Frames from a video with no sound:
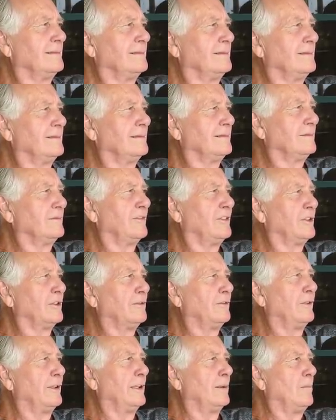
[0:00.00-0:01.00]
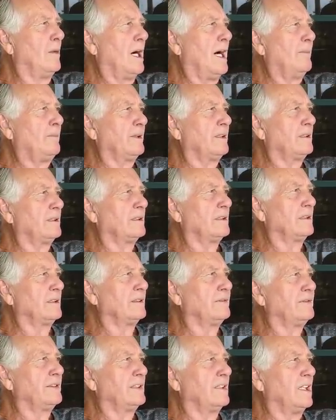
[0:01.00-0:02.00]
Feel free to mop it a little
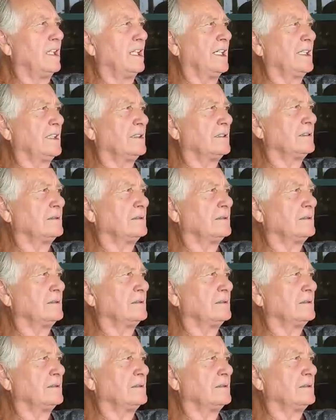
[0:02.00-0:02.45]
if you like.